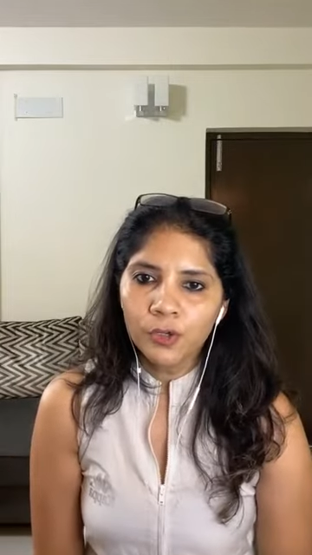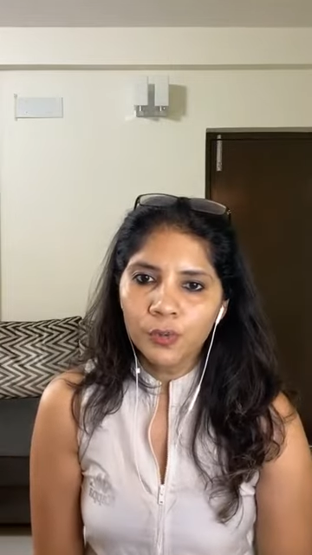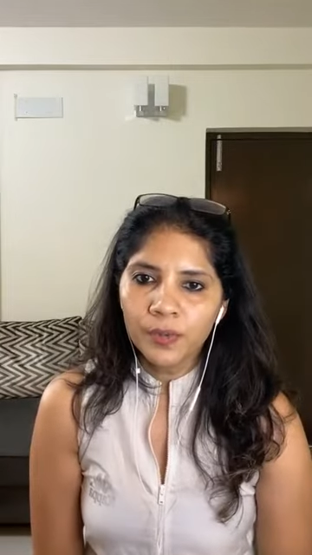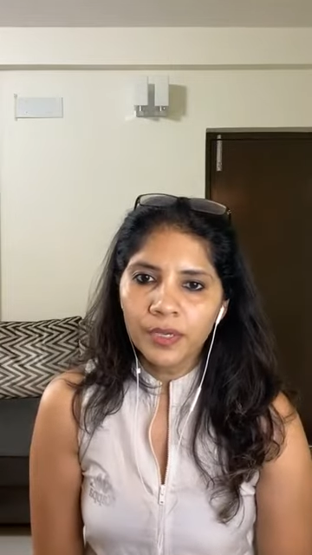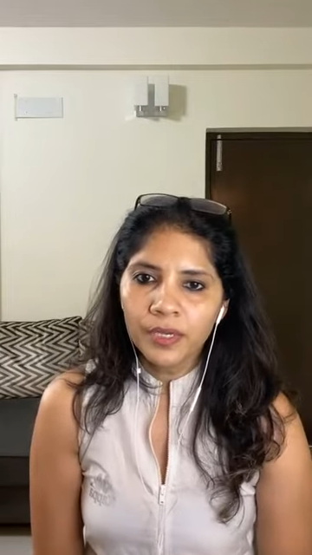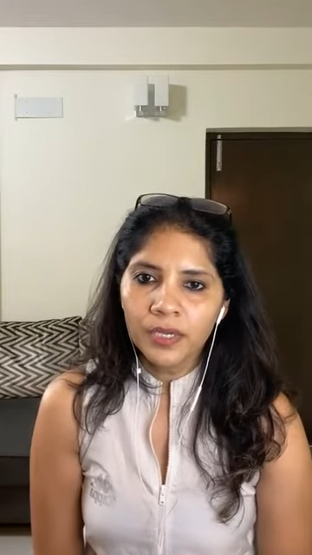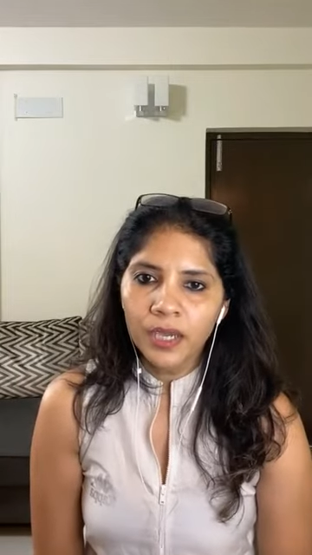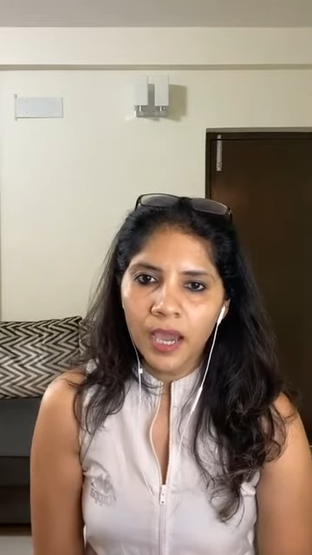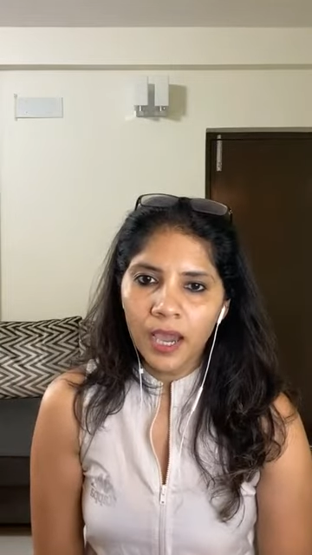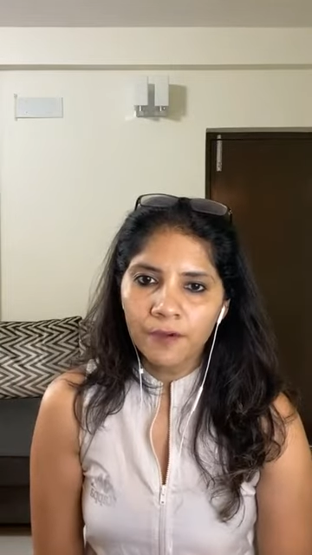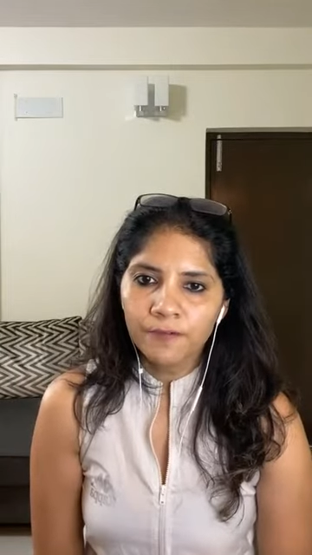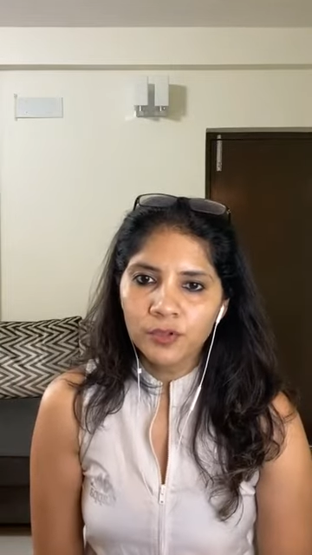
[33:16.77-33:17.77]
do we
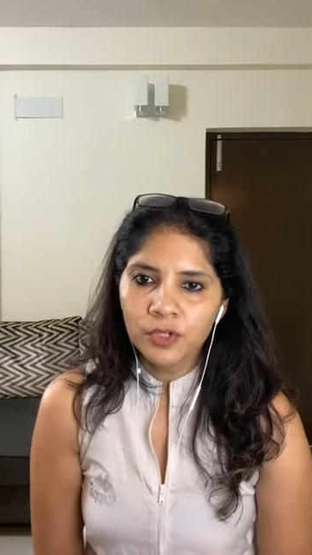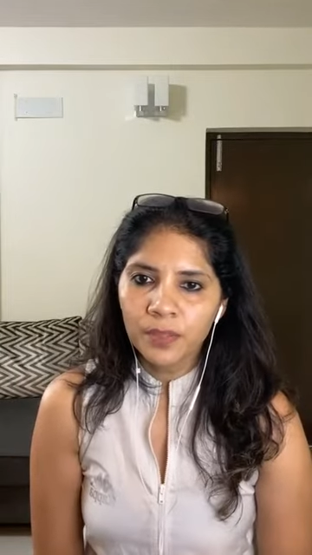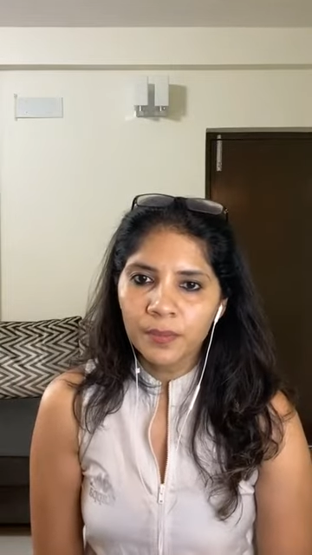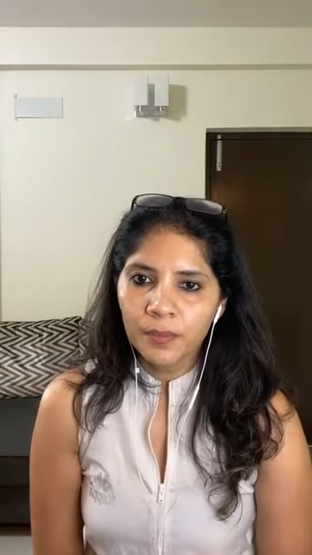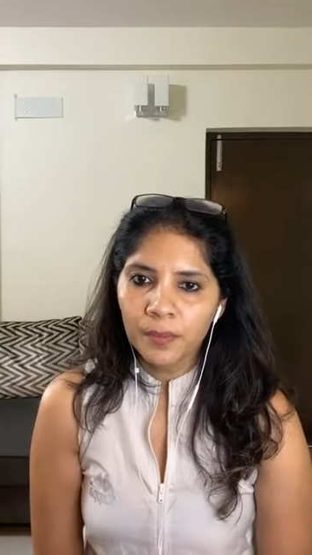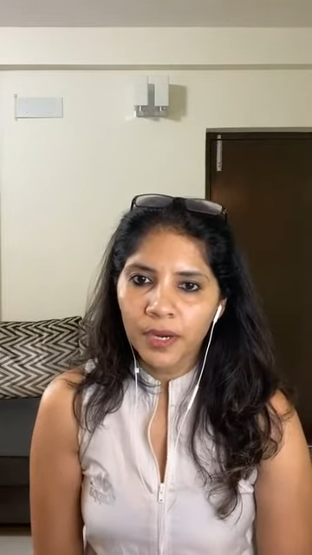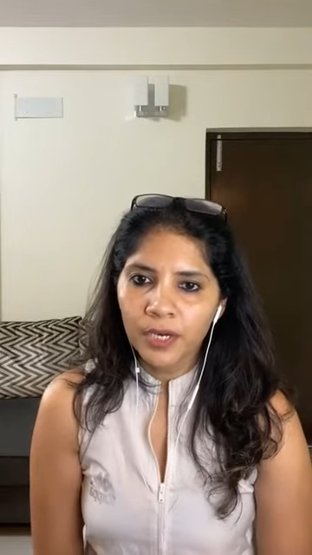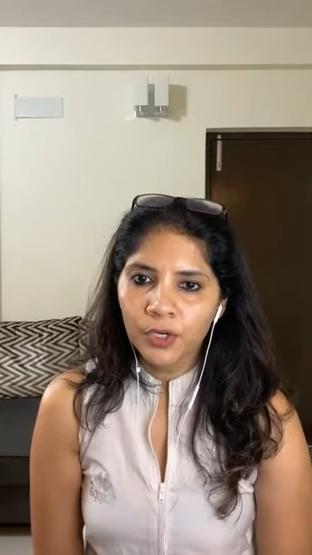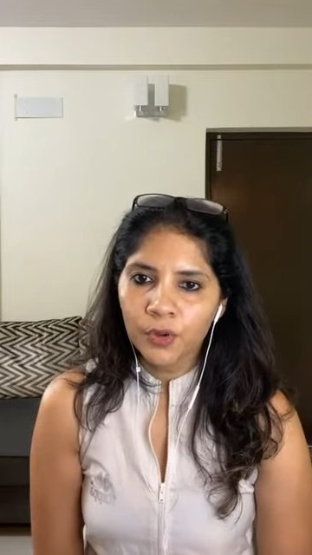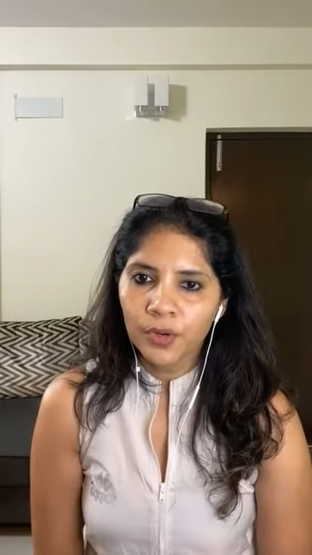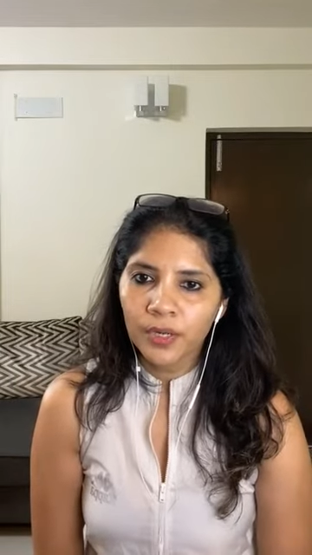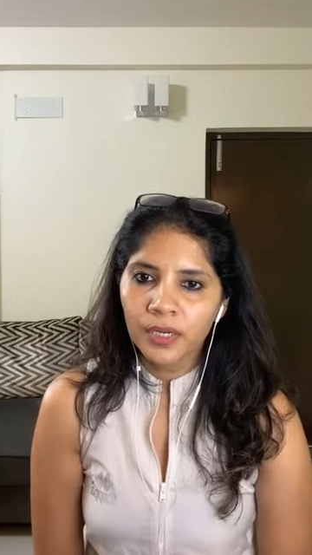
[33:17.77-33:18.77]
have to keep in mind
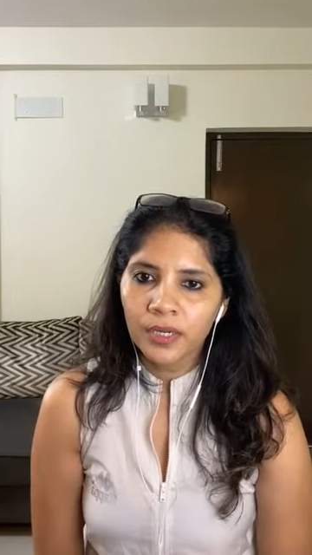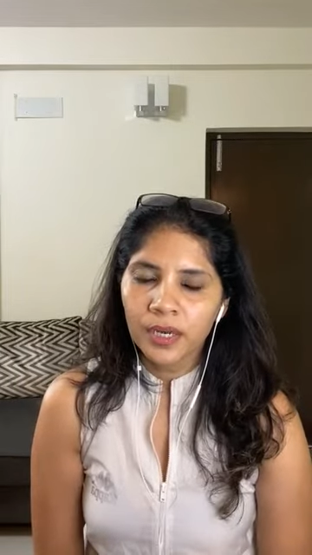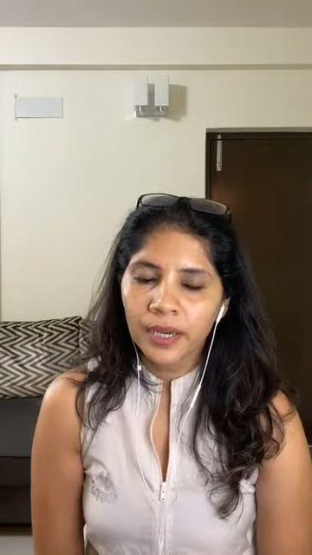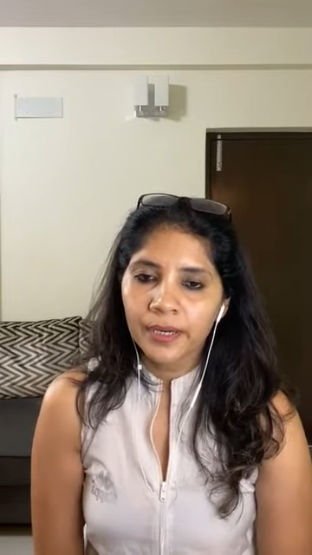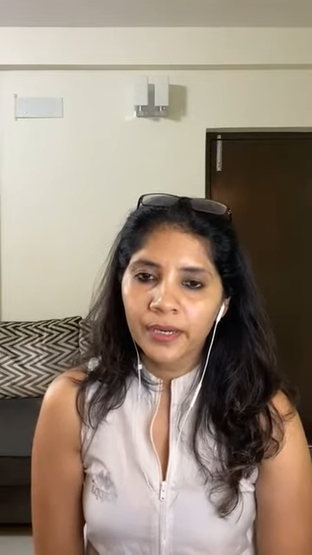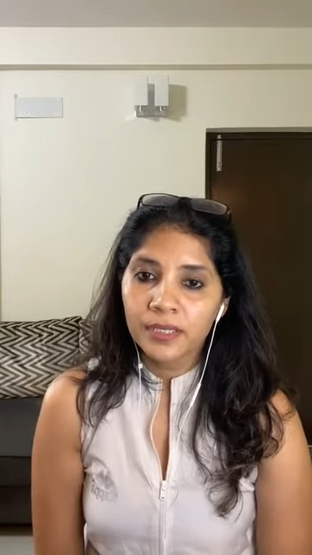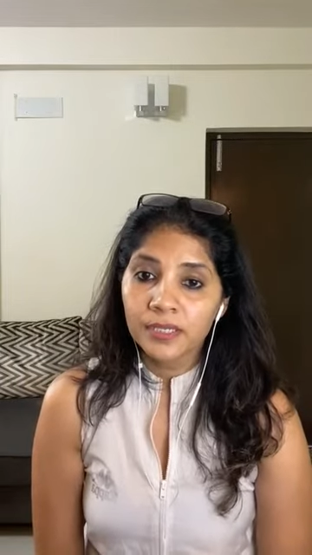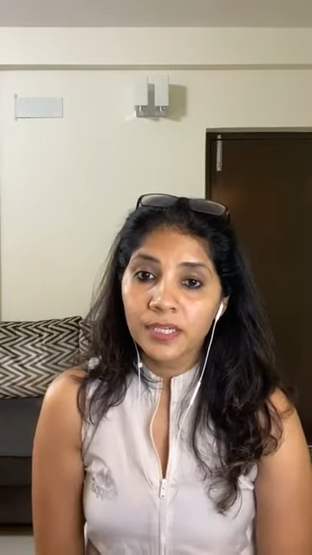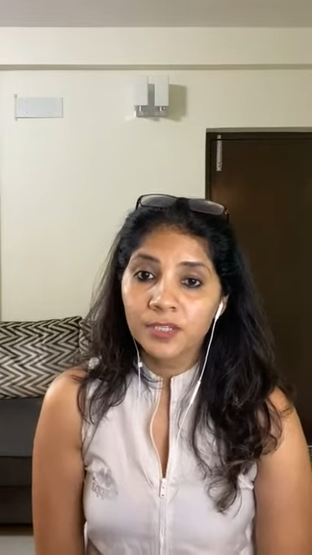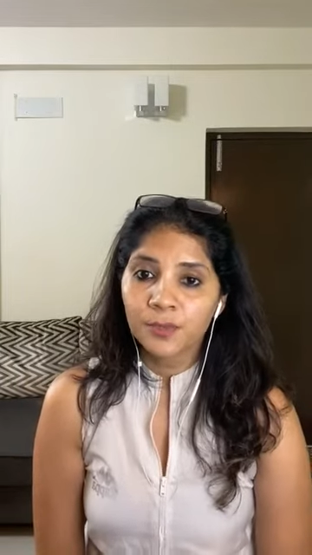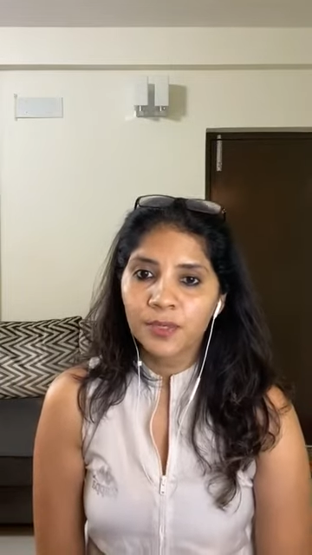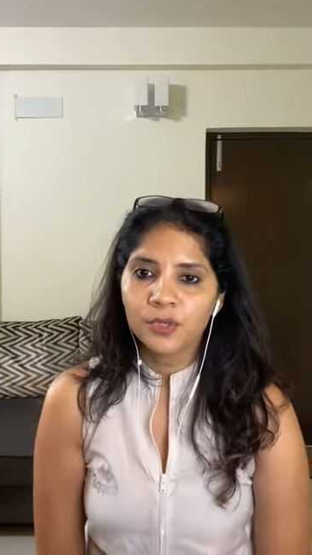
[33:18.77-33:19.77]
during client
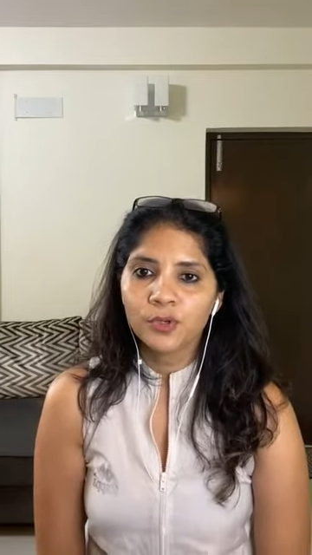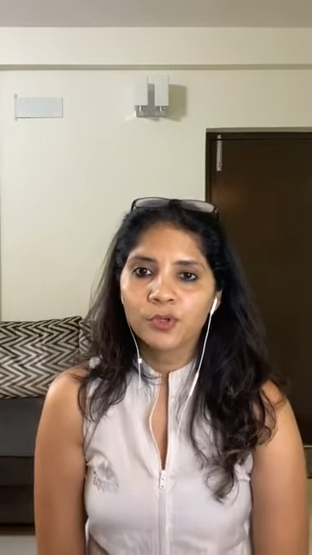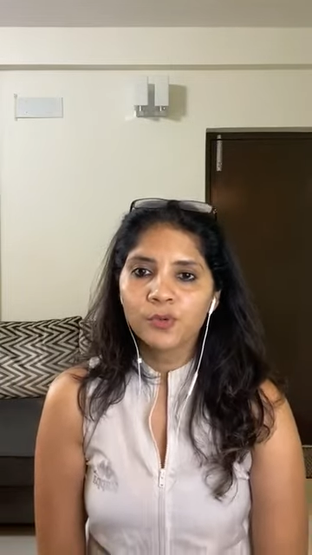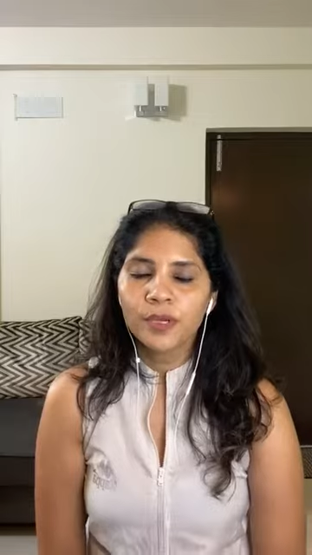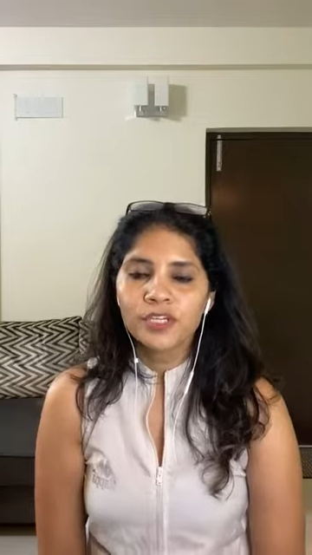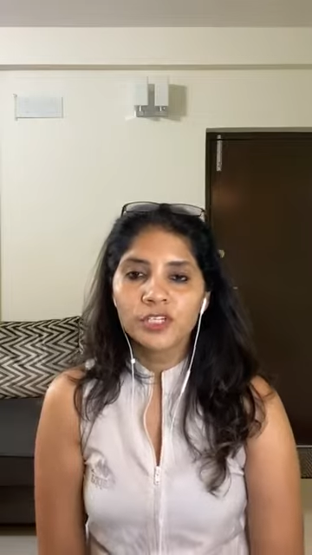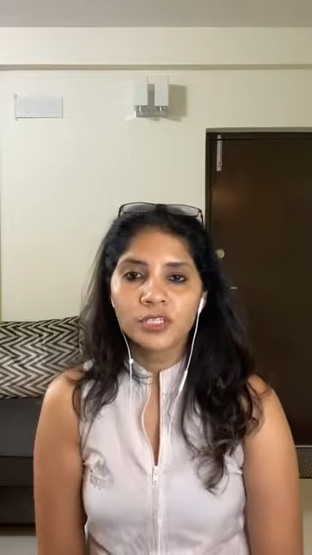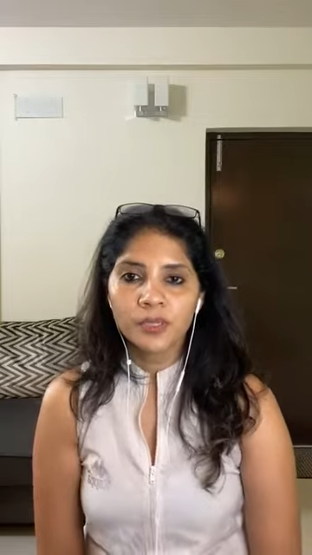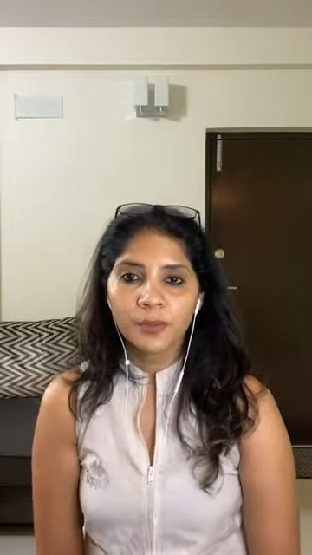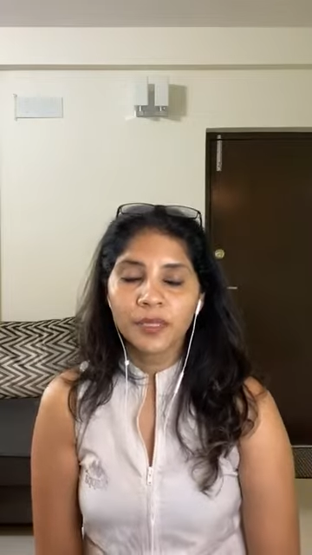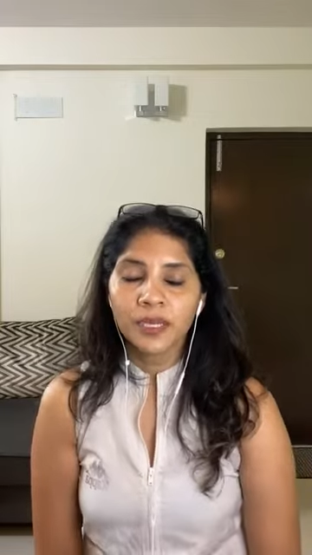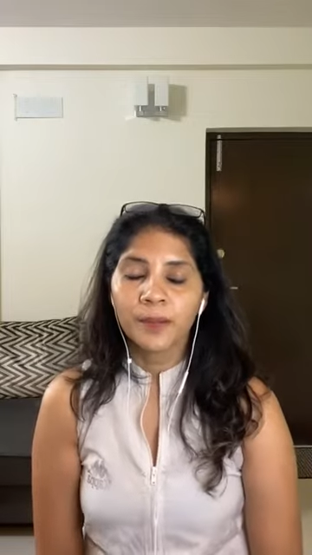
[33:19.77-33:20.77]
assessment? Good question,
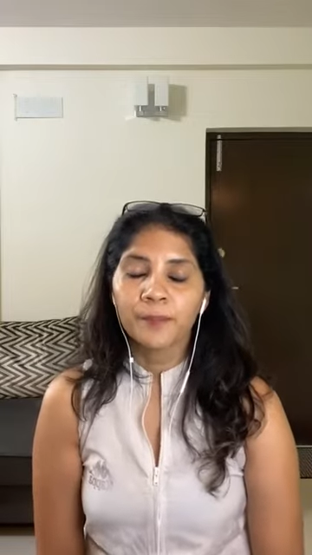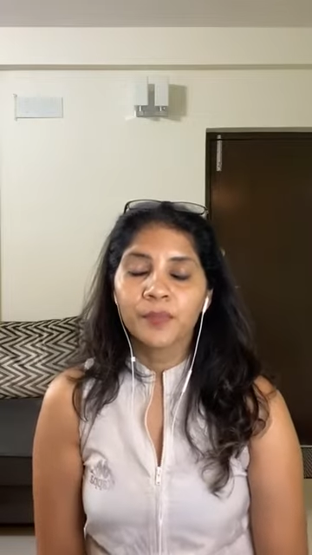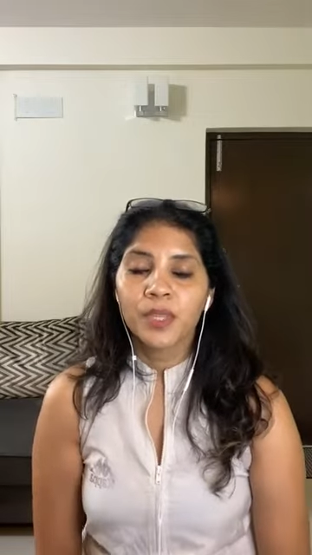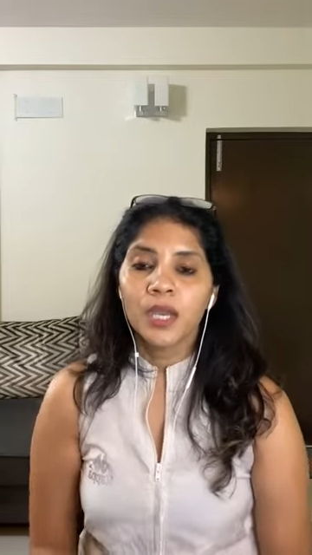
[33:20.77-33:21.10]
Sabina.